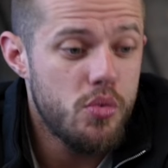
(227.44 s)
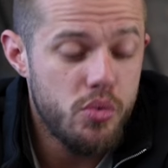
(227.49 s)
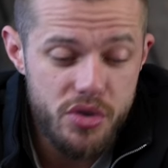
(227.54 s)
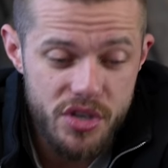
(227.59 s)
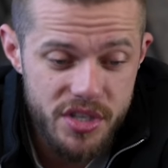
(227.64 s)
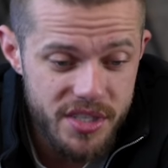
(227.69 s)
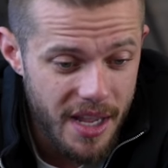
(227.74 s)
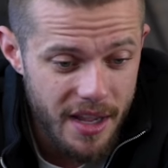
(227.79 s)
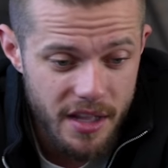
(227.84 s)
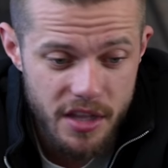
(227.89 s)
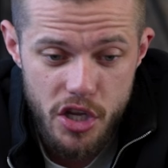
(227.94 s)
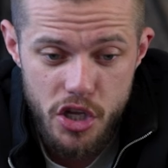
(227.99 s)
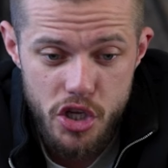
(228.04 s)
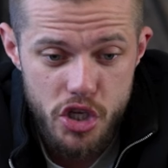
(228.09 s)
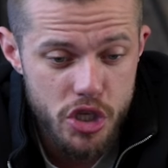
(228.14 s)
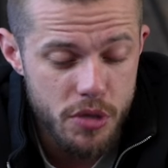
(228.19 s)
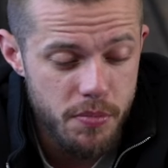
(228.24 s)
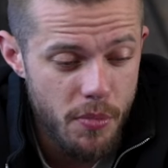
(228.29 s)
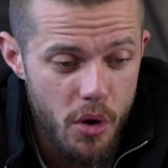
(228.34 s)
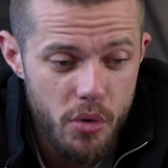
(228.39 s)
Well, stick to your
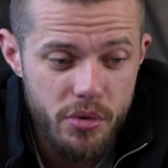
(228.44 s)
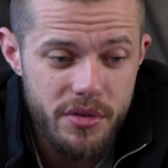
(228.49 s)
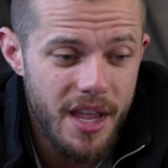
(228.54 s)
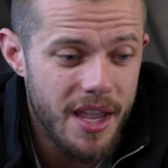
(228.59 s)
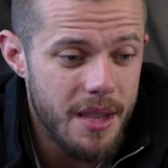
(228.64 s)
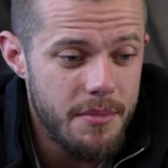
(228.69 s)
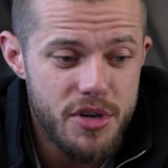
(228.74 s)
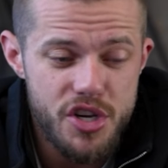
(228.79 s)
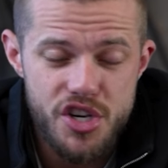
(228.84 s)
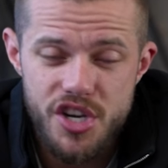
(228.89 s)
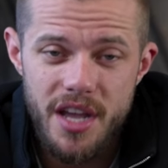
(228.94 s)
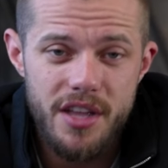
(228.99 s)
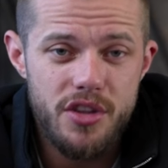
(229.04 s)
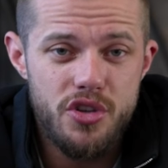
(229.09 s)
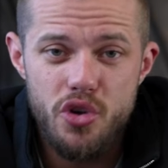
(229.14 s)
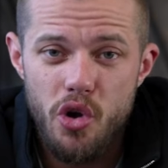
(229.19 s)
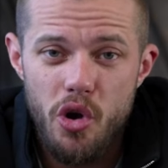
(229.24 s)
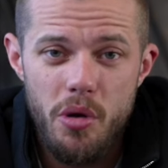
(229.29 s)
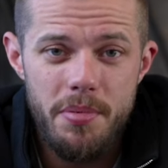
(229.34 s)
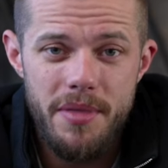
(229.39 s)
small-time shit
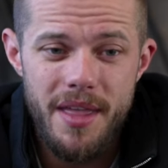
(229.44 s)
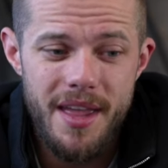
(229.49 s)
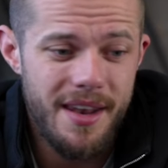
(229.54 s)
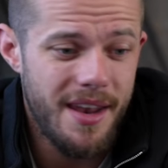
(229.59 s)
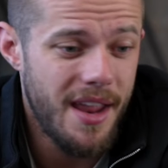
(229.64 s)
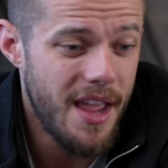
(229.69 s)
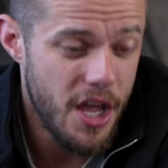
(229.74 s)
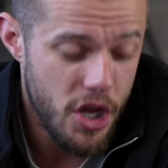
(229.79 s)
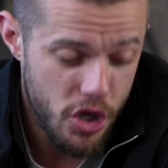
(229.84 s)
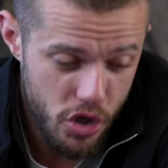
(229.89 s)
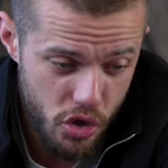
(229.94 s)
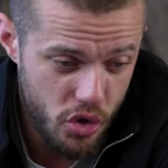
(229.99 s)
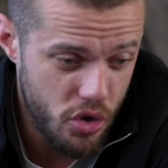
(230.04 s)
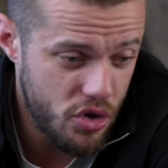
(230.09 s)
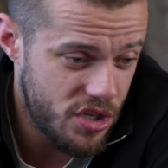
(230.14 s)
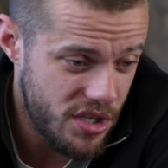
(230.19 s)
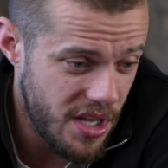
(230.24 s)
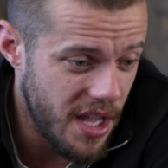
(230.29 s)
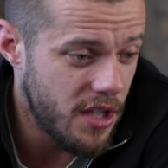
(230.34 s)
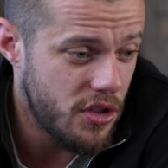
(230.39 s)
job then. You
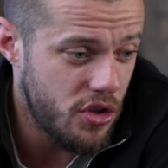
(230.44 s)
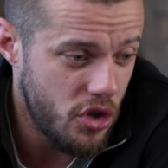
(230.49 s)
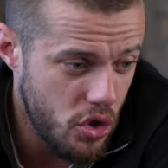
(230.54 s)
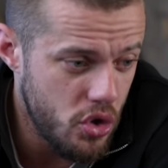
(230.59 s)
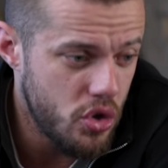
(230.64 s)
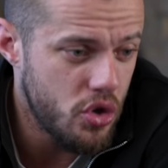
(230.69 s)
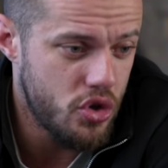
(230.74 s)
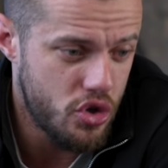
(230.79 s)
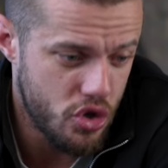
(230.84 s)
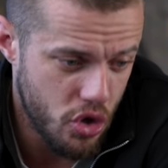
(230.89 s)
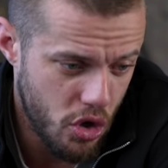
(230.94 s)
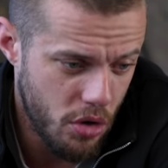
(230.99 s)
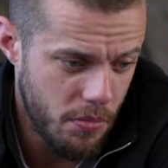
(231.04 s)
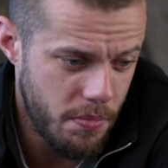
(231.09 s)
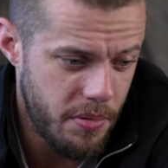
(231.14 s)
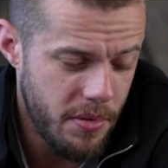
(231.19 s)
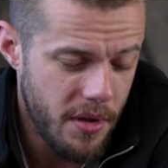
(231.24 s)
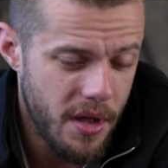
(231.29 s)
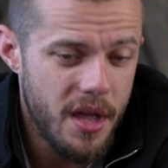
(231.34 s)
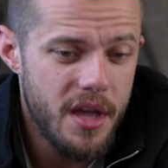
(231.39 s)
stick to your
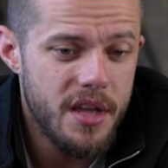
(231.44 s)
job.